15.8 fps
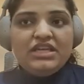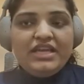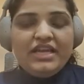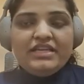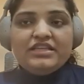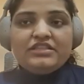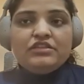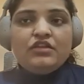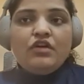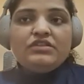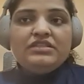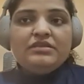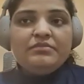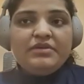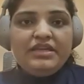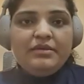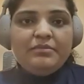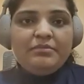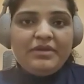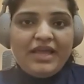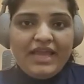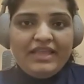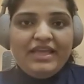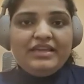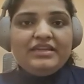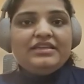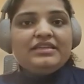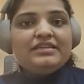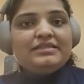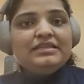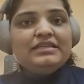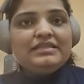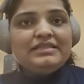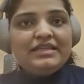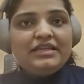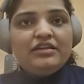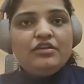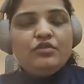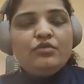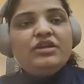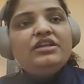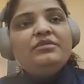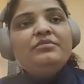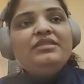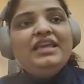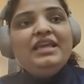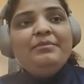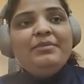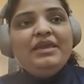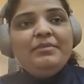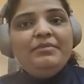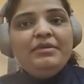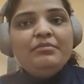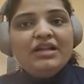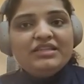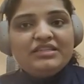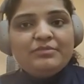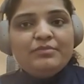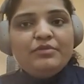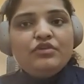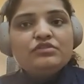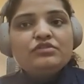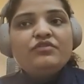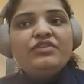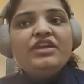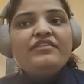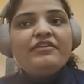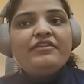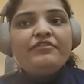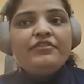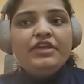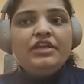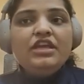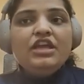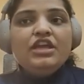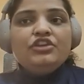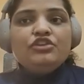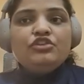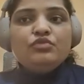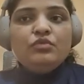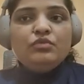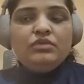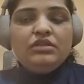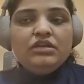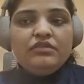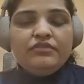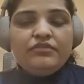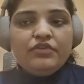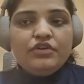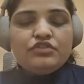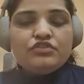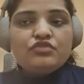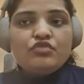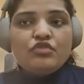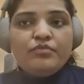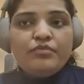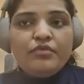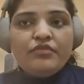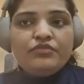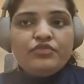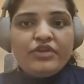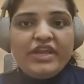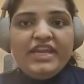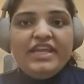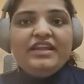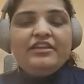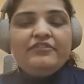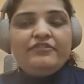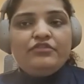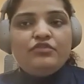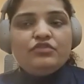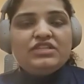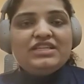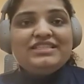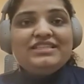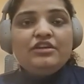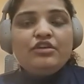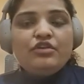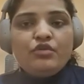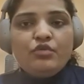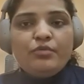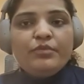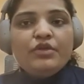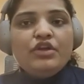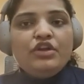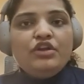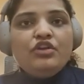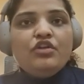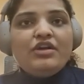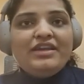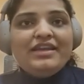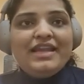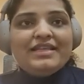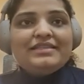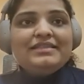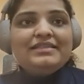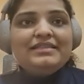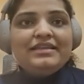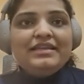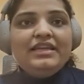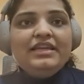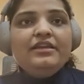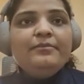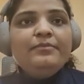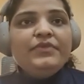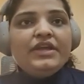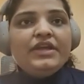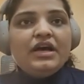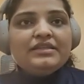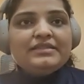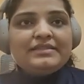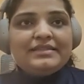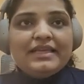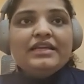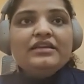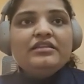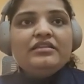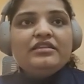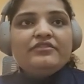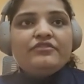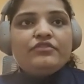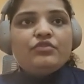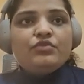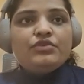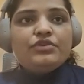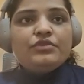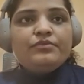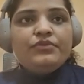It does not simply imply that it is a single node. They may be multiple also. We are referring to the first group of draining lymph nodes. It's a group, not necessarily a single lymph node.